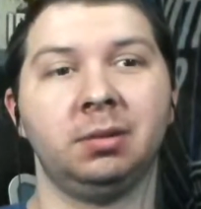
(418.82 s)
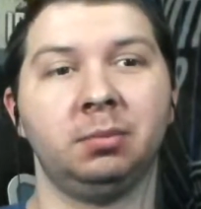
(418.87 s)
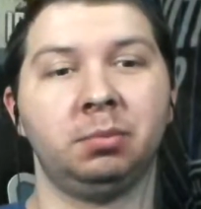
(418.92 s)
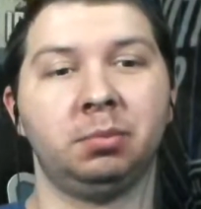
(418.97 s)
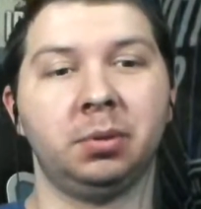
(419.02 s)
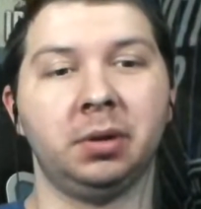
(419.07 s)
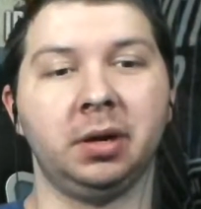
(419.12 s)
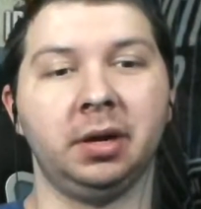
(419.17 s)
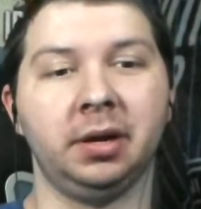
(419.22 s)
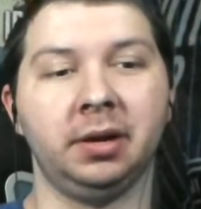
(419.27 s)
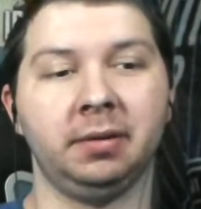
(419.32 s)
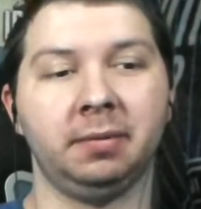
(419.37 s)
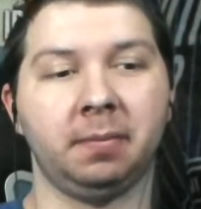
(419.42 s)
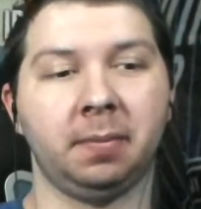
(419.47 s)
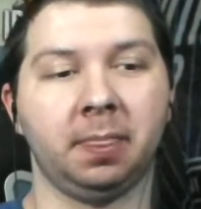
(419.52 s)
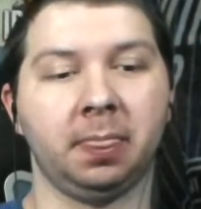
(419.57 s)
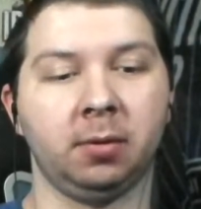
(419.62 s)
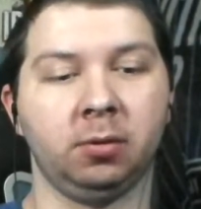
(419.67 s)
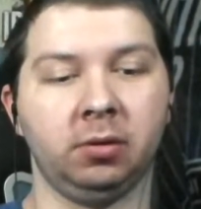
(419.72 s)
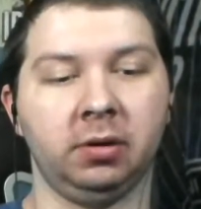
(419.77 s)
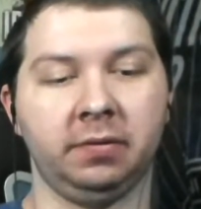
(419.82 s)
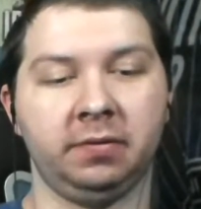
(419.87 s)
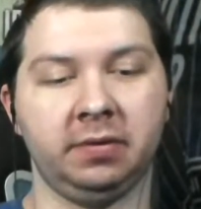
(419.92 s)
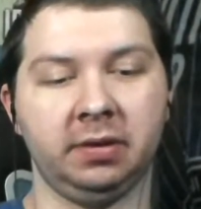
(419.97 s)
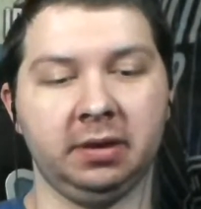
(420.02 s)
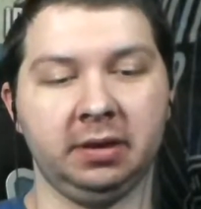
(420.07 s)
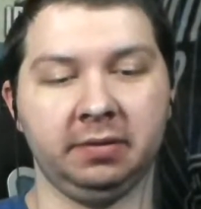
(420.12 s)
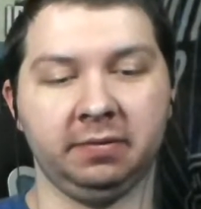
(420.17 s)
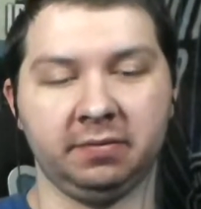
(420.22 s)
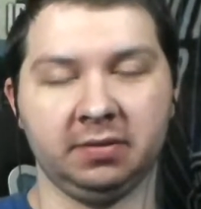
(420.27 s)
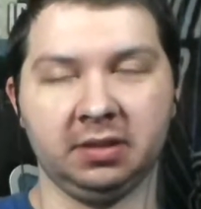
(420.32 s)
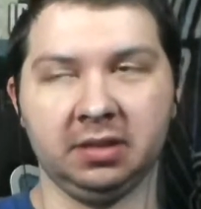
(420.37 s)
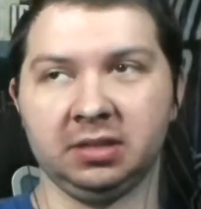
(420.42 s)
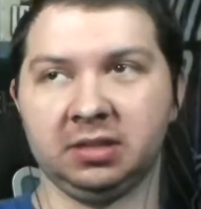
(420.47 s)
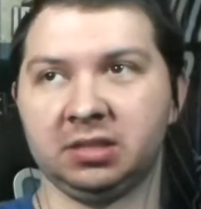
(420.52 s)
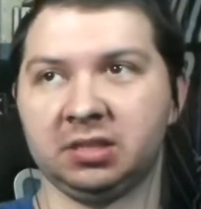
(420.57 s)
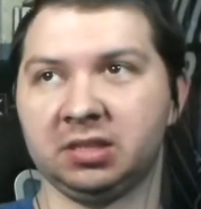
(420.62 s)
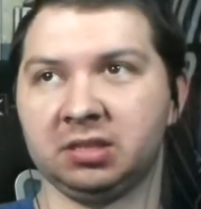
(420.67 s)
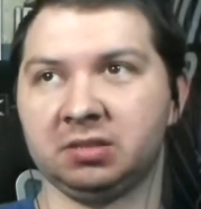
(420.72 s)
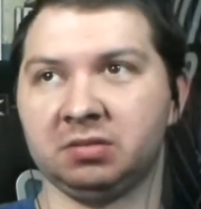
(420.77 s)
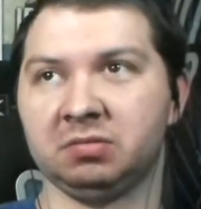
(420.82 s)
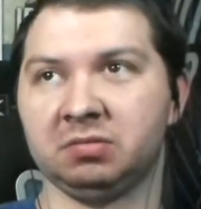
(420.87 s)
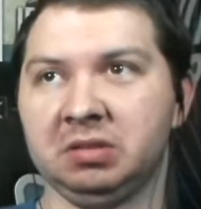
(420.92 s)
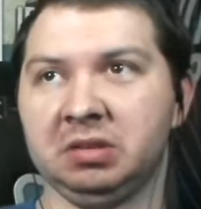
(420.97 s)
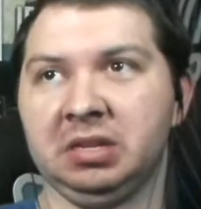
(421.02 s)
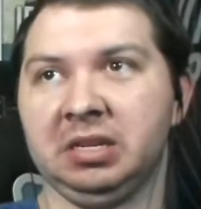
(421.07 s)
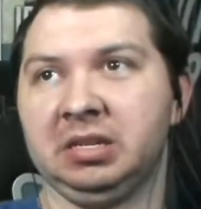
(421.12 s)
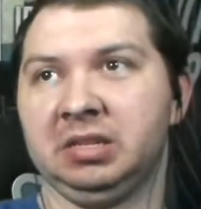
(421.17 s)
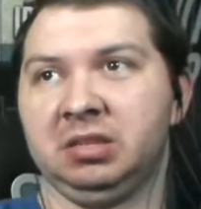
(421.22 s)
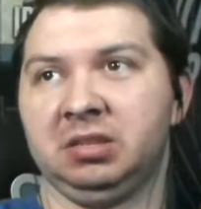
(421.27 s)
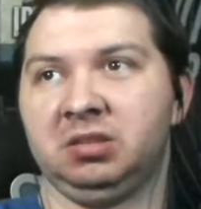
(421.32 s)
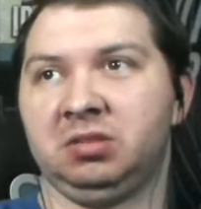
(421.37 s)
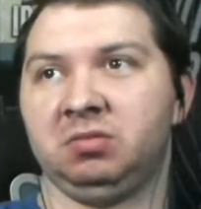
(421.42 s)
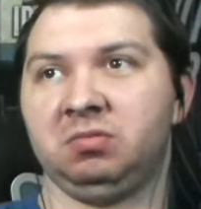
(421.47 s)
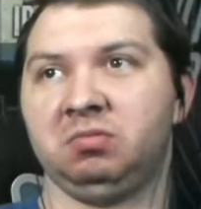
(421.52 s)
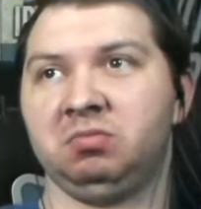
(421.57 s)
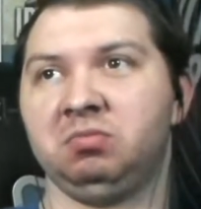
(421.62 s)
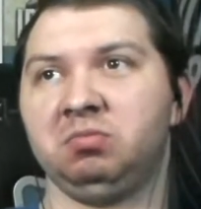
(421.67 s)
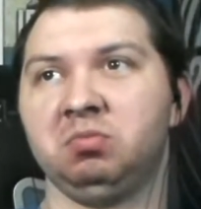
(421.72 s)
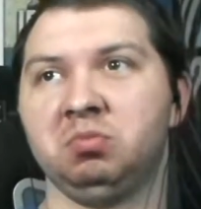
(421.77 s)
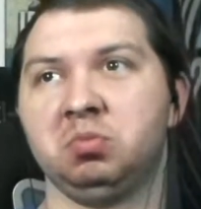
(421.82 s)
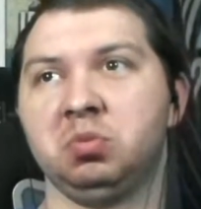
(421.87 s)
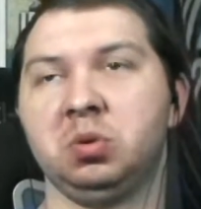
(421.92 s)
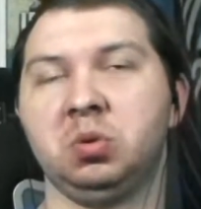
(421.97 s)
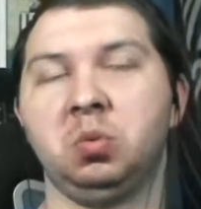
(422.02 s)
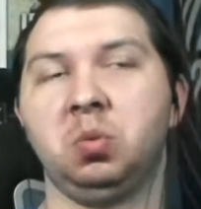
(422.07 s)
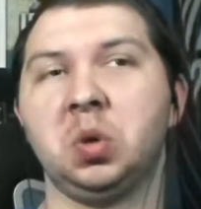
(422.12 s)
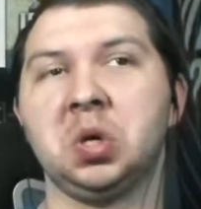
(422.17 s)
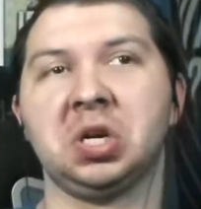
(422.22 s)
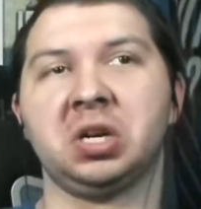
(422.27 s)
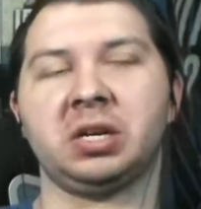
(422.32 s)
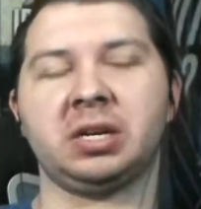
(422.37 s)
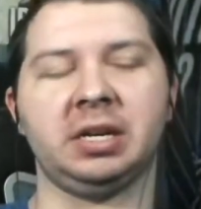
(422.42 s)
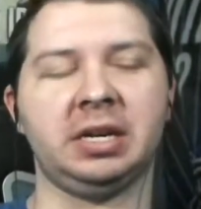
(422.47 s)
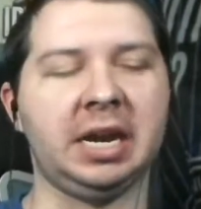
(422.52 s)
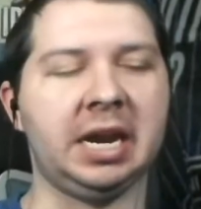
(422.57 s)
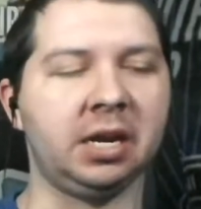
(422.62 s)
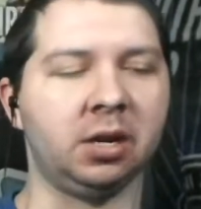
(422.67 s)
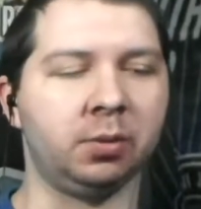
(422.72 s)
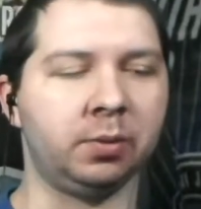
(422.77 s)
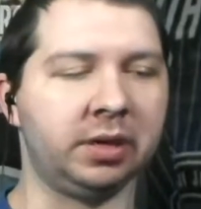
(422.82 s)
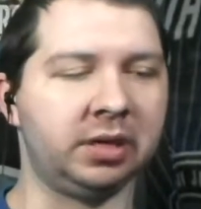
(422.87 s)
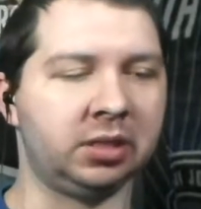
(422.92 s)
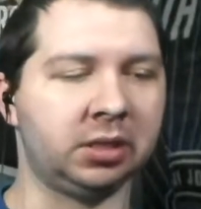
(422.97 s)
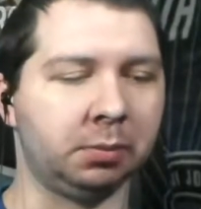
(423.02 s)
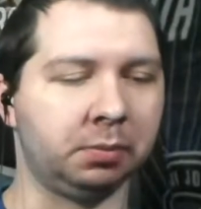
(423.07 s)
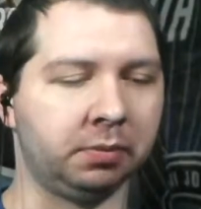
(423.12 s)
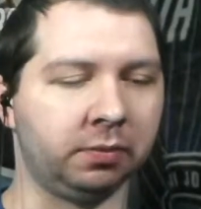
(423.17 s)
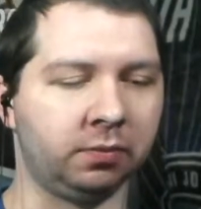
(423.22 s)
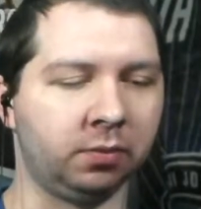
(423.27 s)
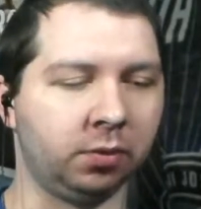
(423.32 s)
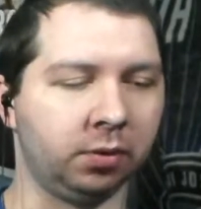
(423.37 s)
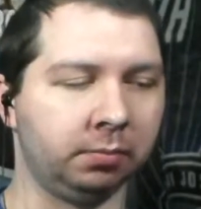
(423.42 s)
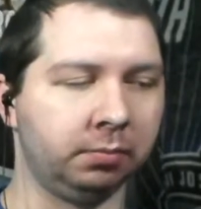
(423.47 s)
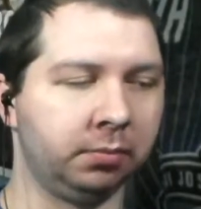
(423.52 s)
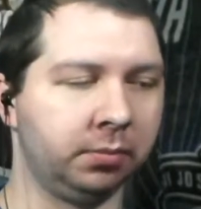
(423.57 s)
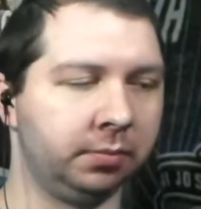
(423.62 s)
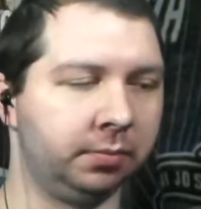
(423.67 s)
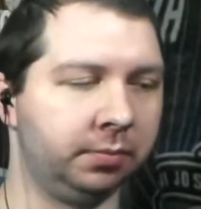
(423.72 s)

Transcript: but or if, if this is would work in any way, shape, or form.